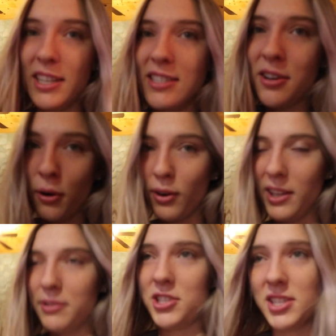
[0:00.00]
He
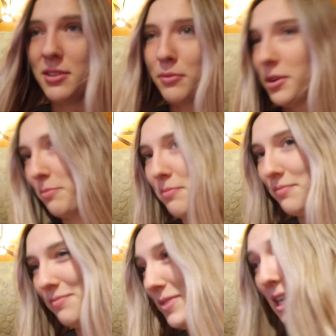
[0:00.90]
totally wishes that one,
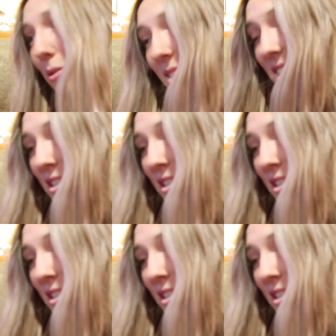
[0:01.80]
me or my